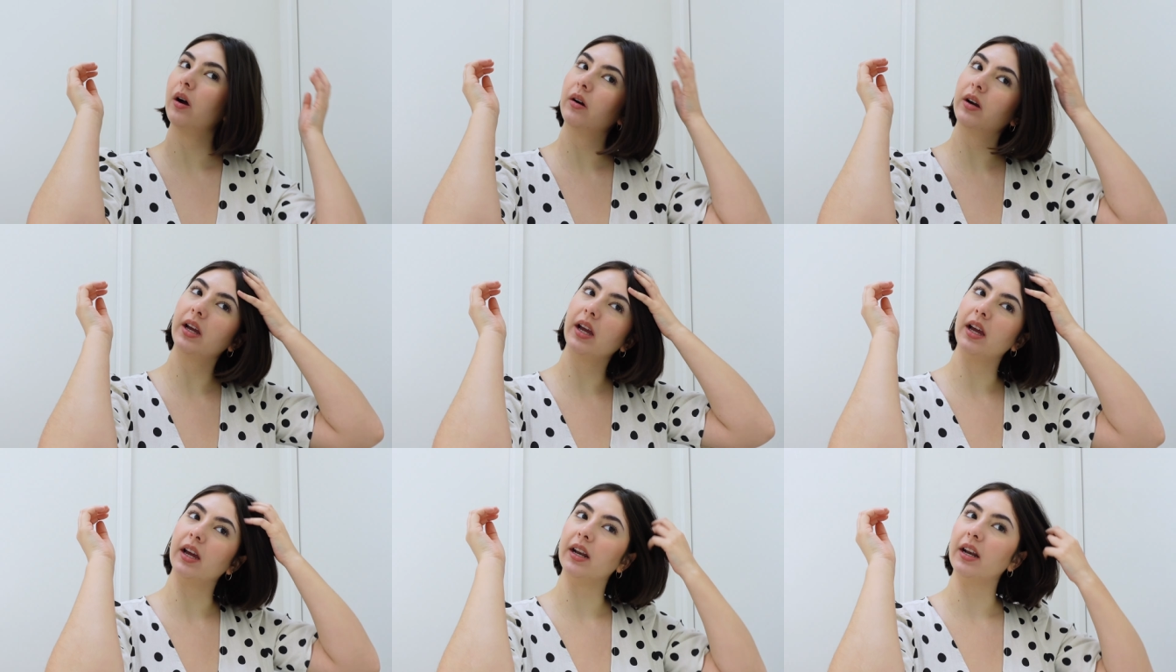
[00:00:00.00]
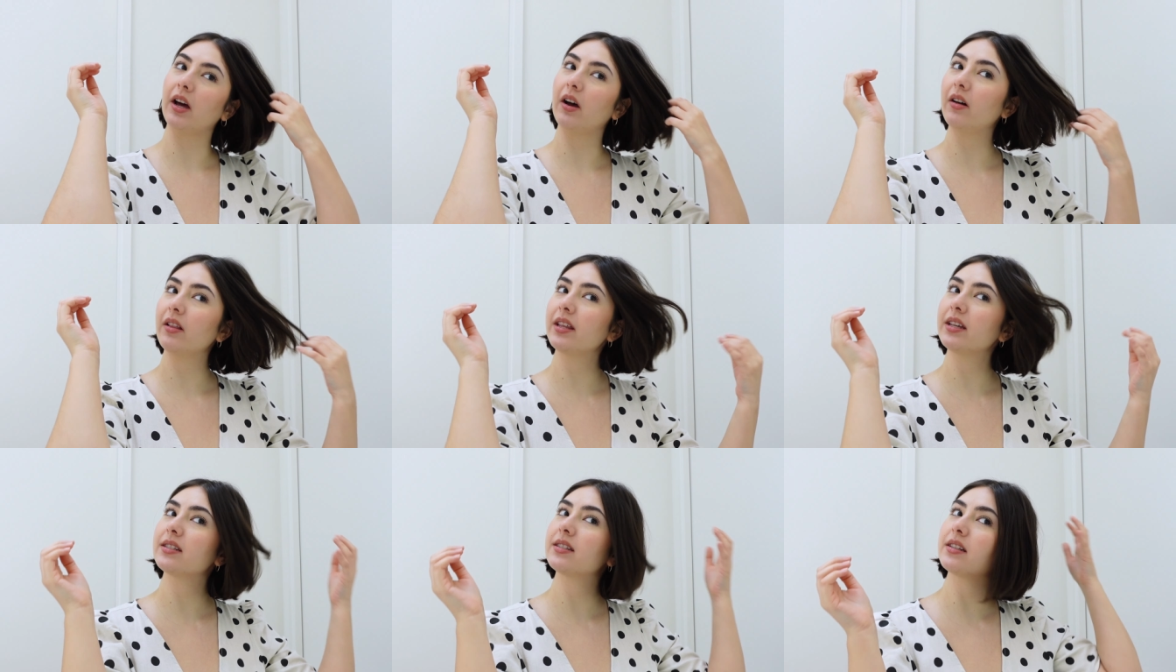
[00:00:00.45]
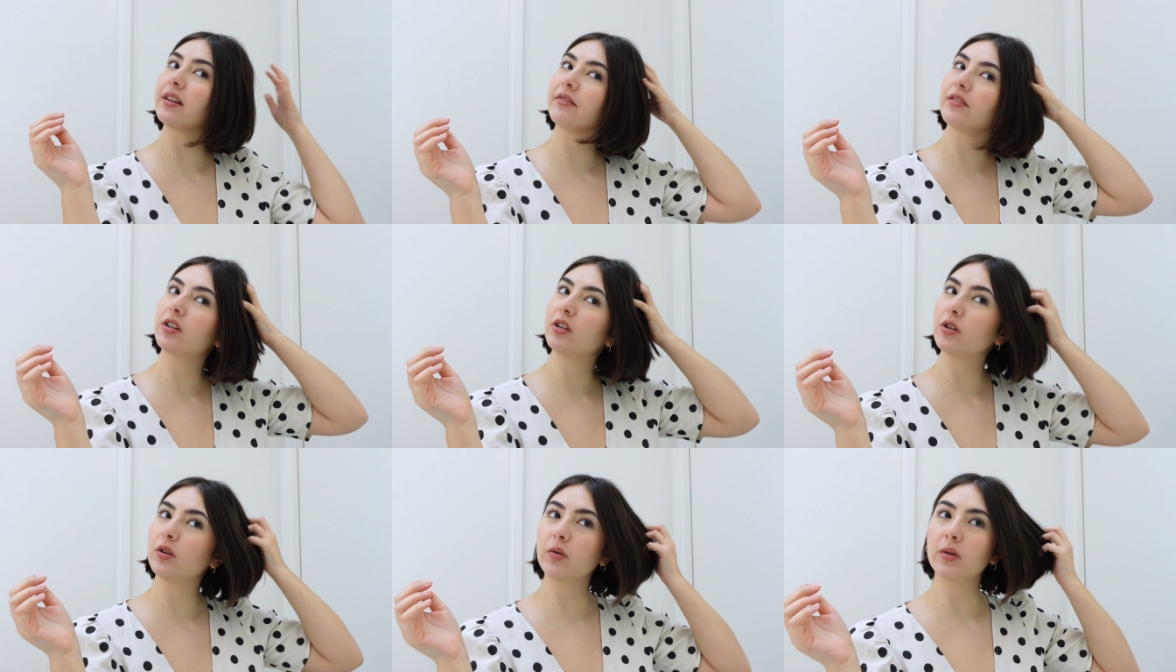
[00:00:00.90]
Okay, now all that's left
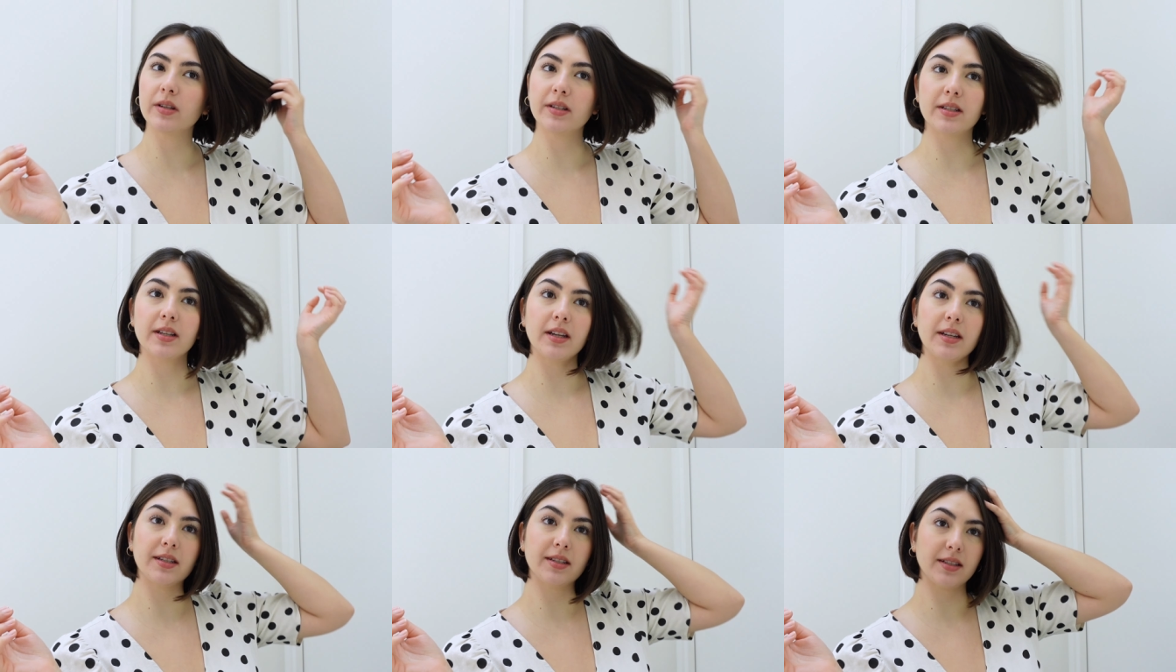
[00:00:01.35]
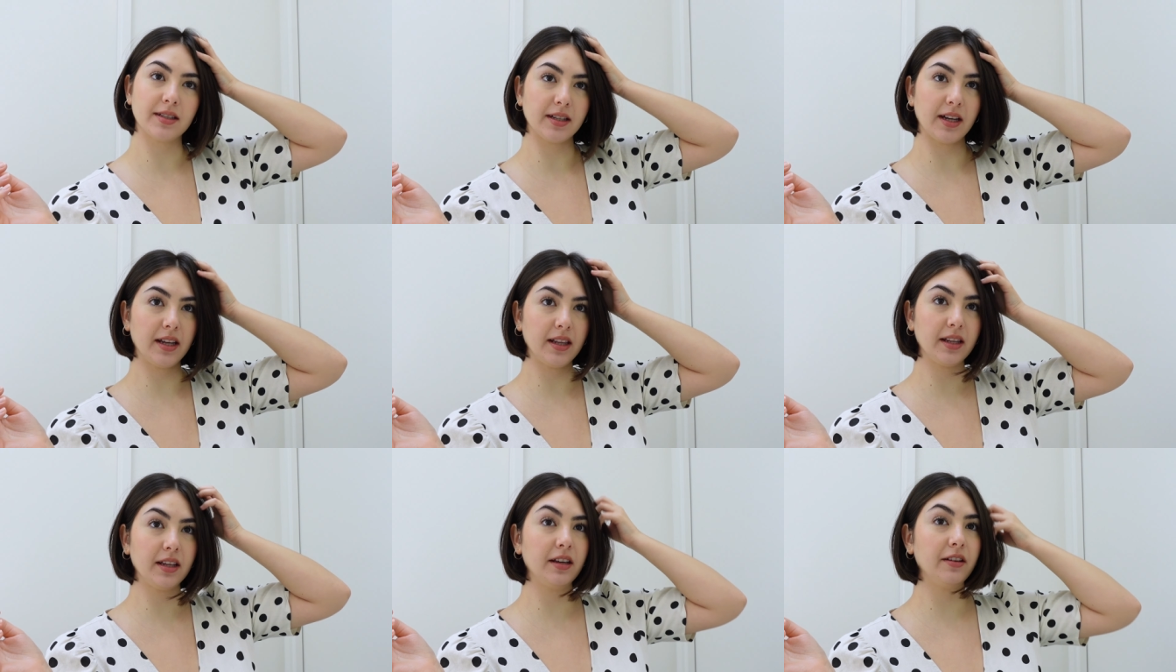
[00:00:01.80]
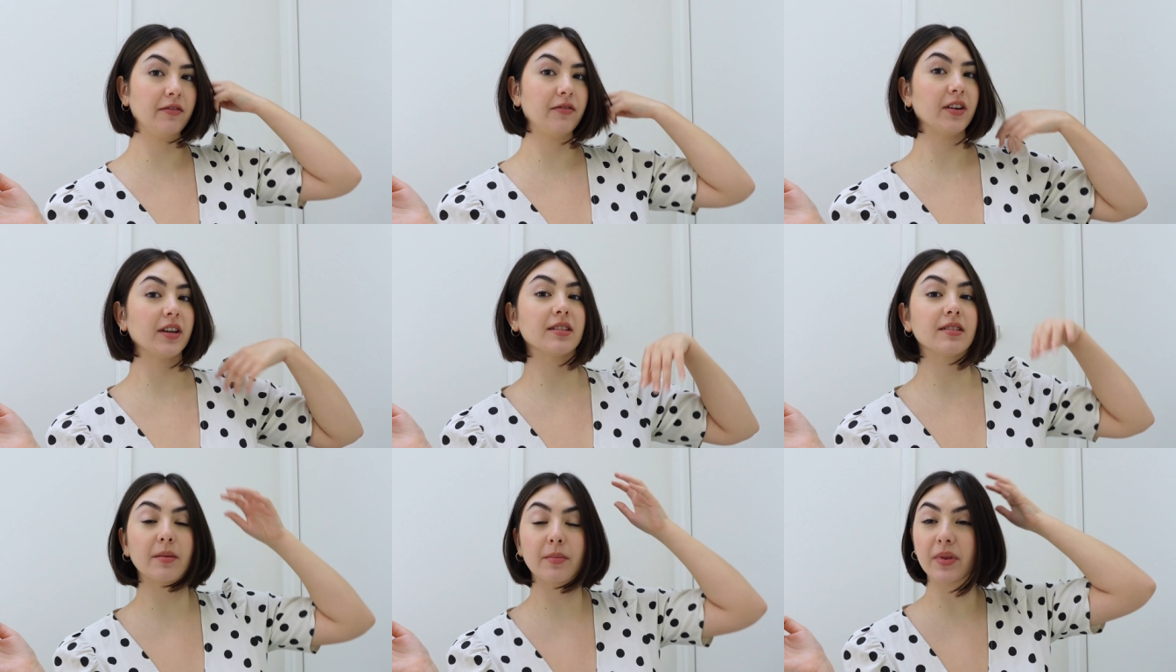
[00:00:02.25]
to do is like slightly
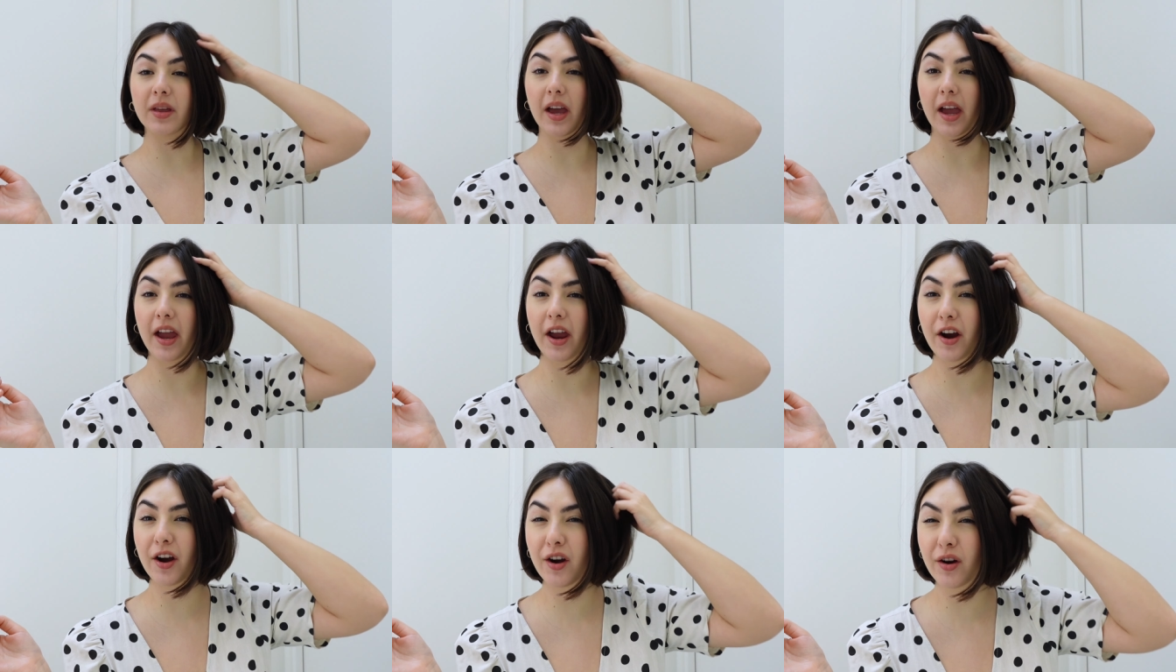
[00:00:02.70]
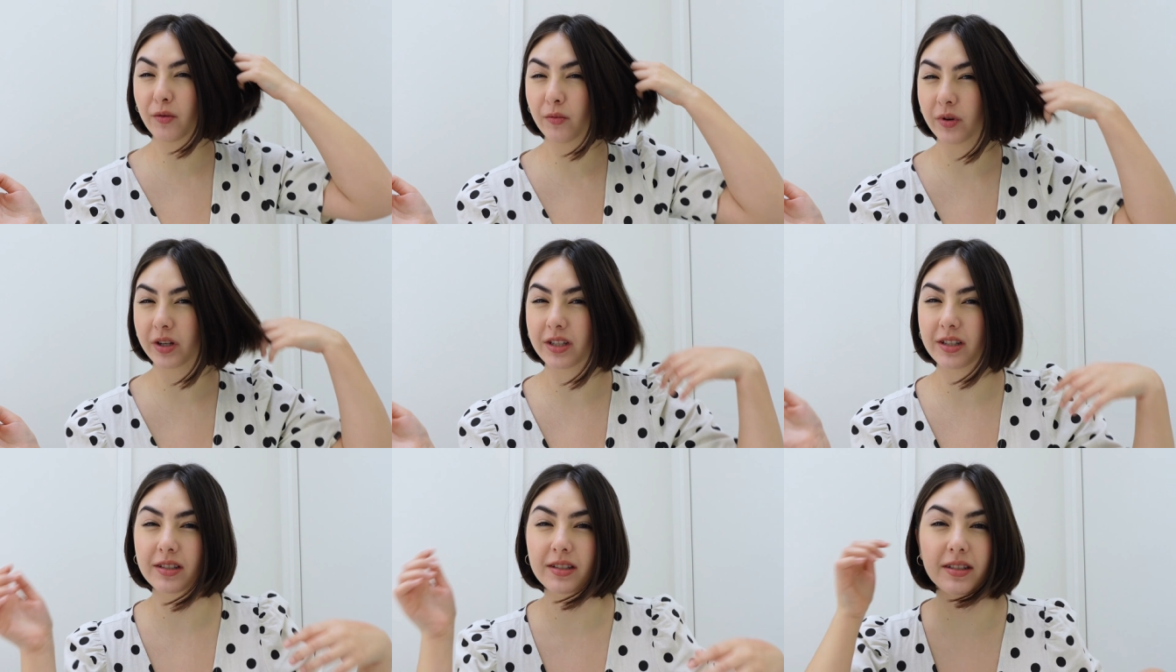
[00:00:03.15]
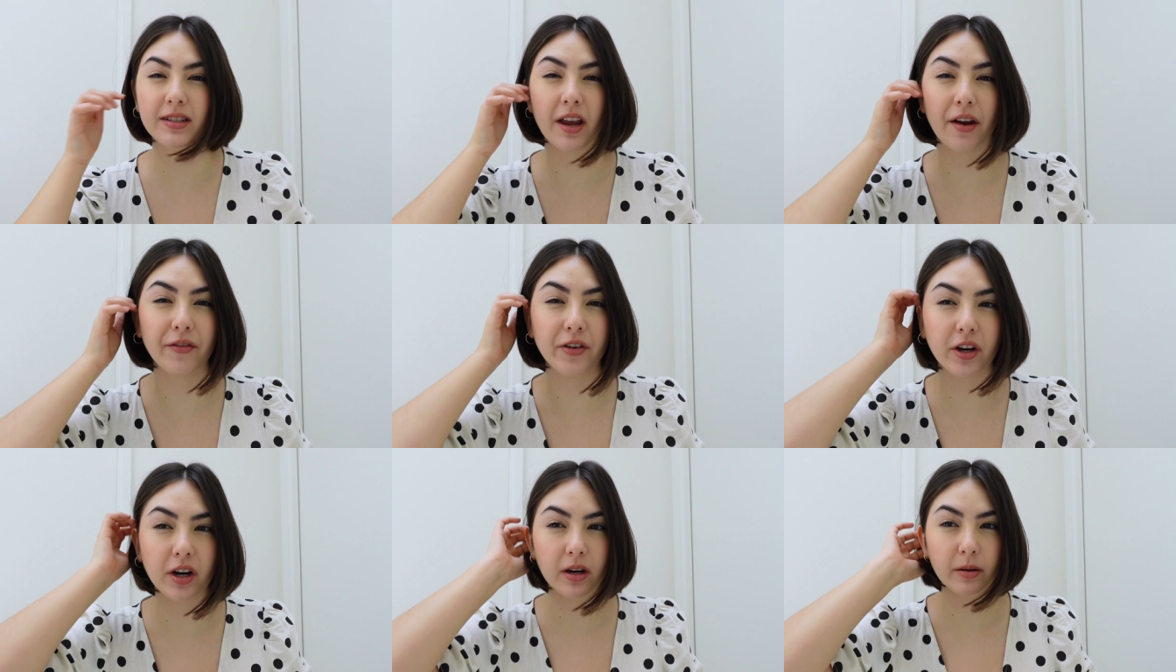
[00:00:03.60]
fix up the hair, which is
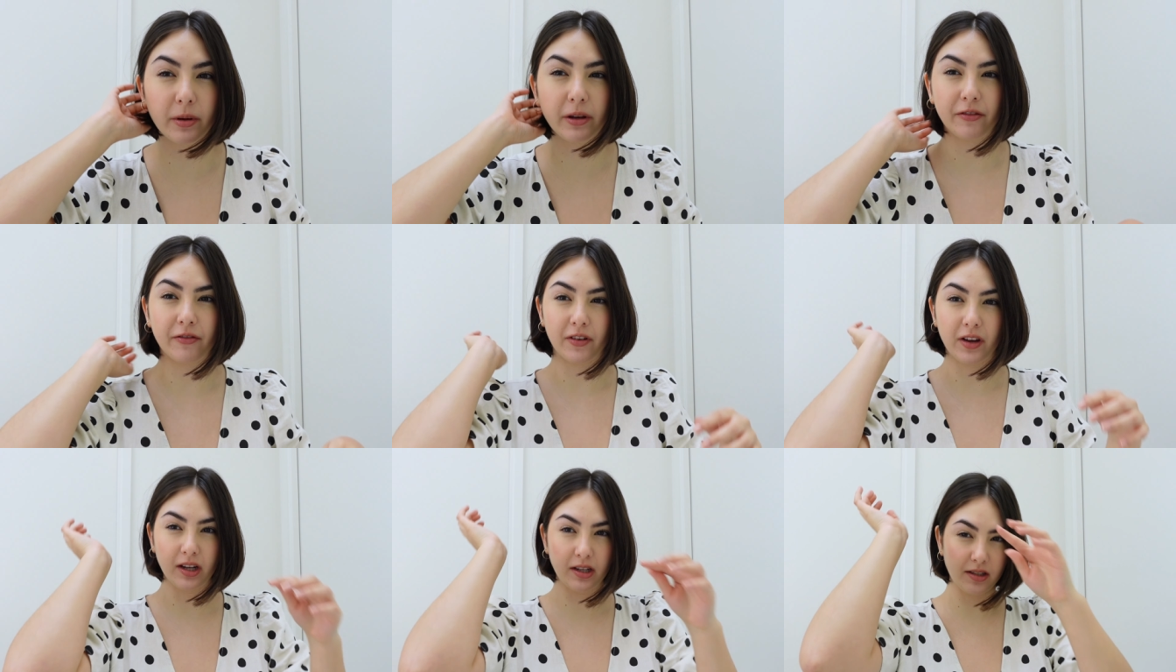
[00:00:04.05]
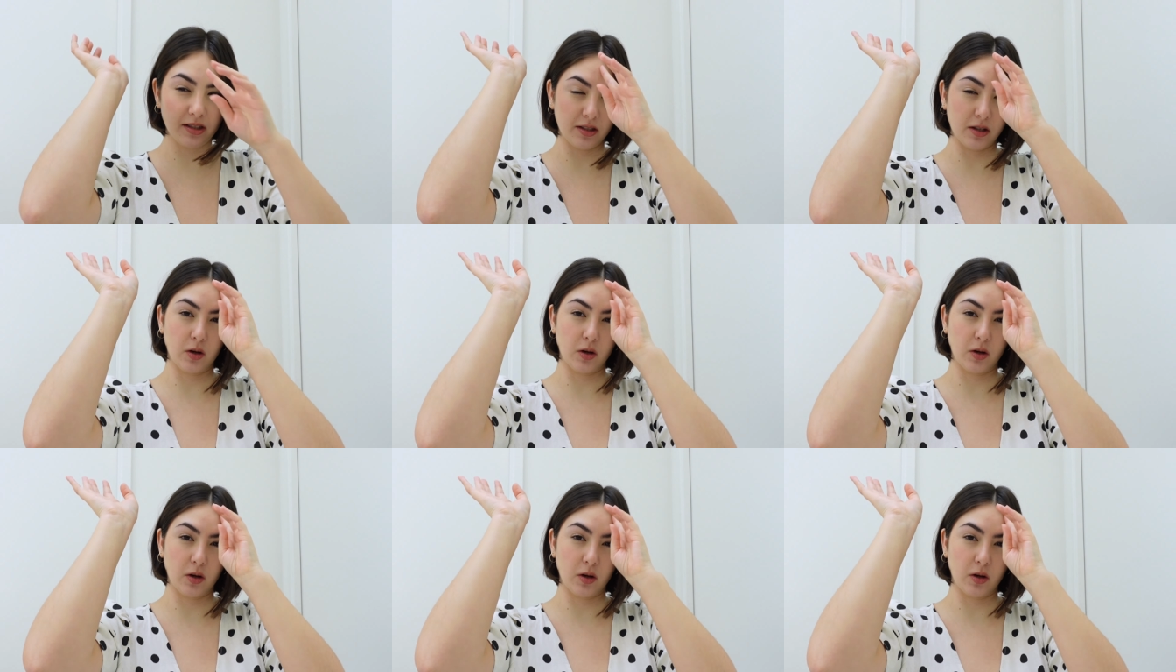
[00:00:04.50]
never gonna be fixed.